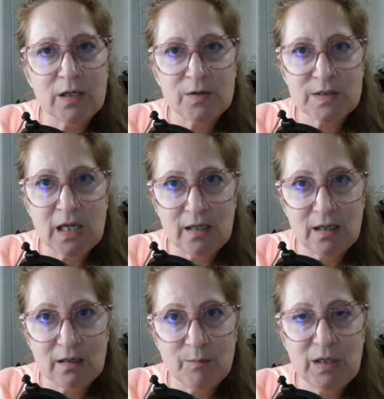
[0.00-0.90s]
what you're
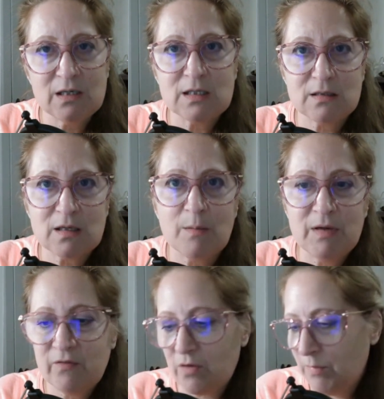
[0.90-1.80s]
saying because it's
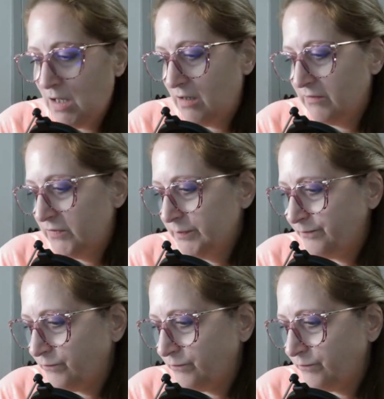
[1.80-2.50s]
coming from love.